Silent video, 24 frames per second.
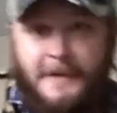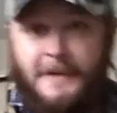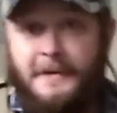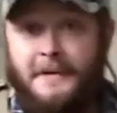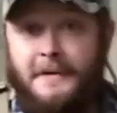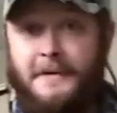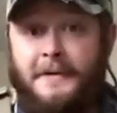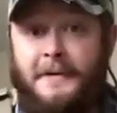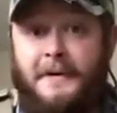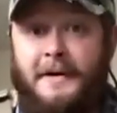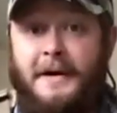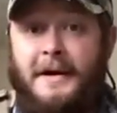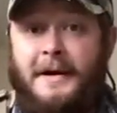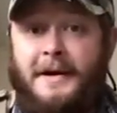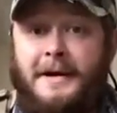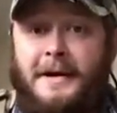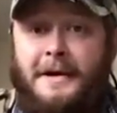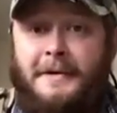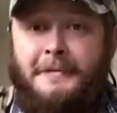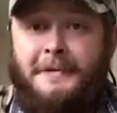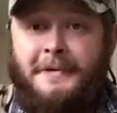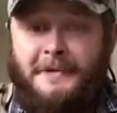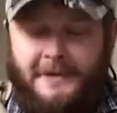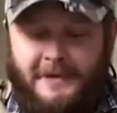So like
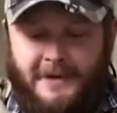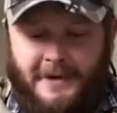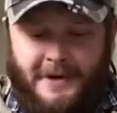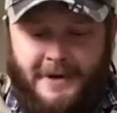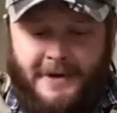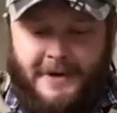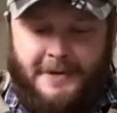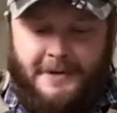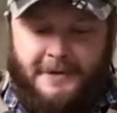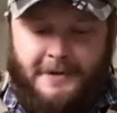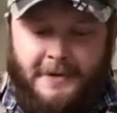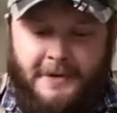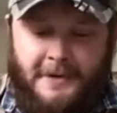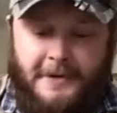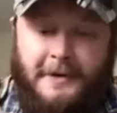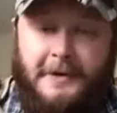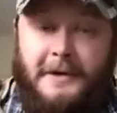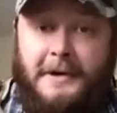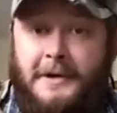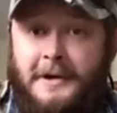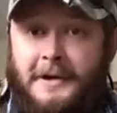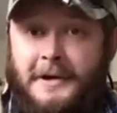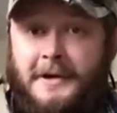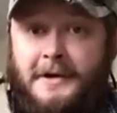I was saying, you
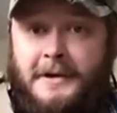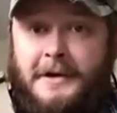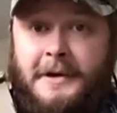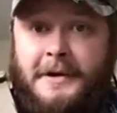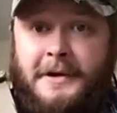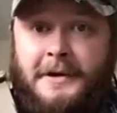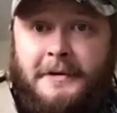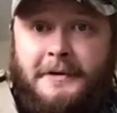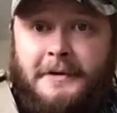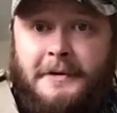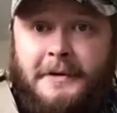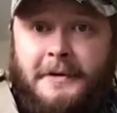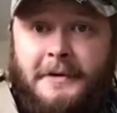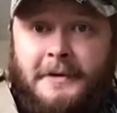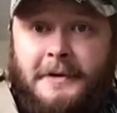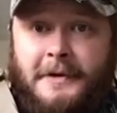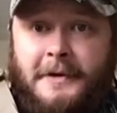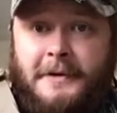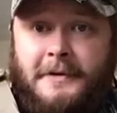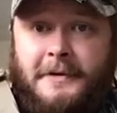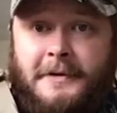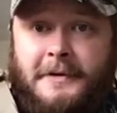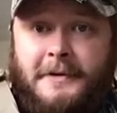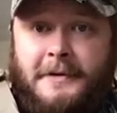can get these.
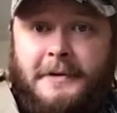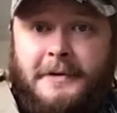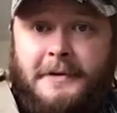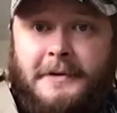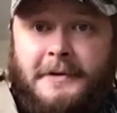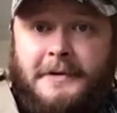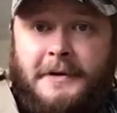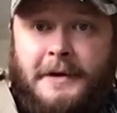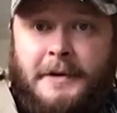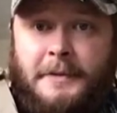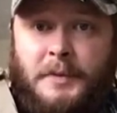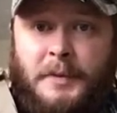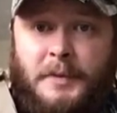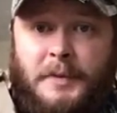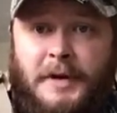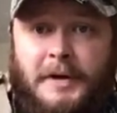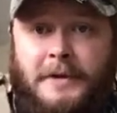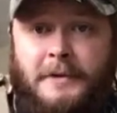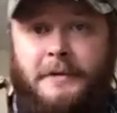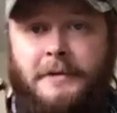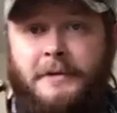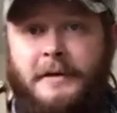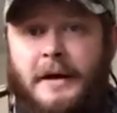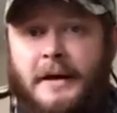These are the sample
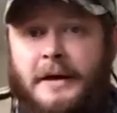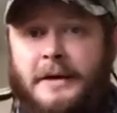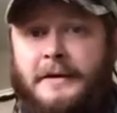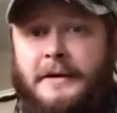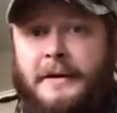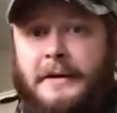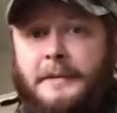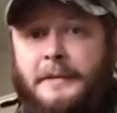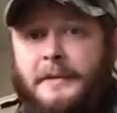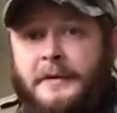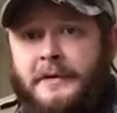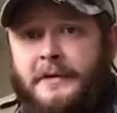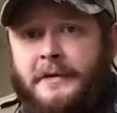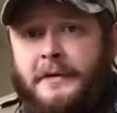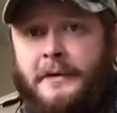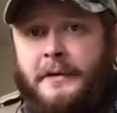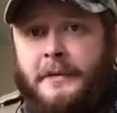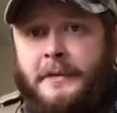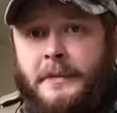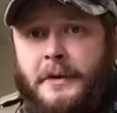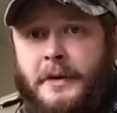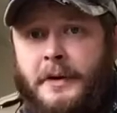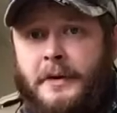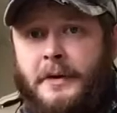bottle line taming
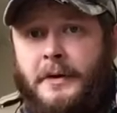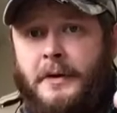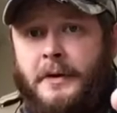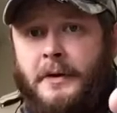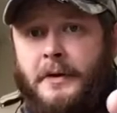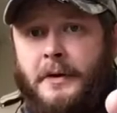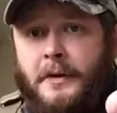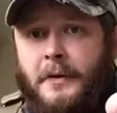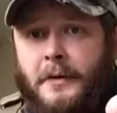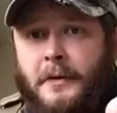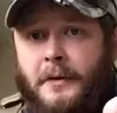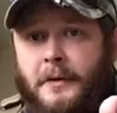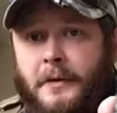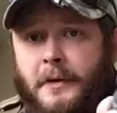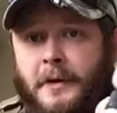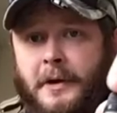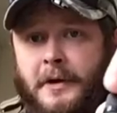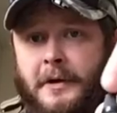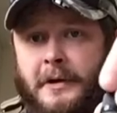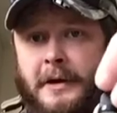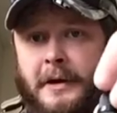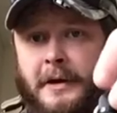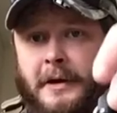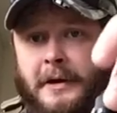serum. Or
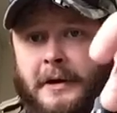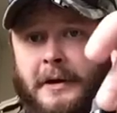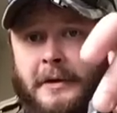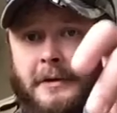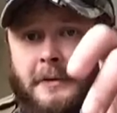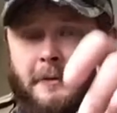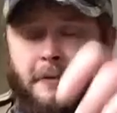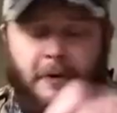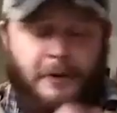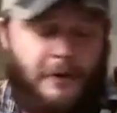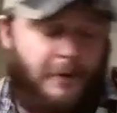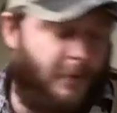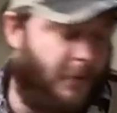you can get the worm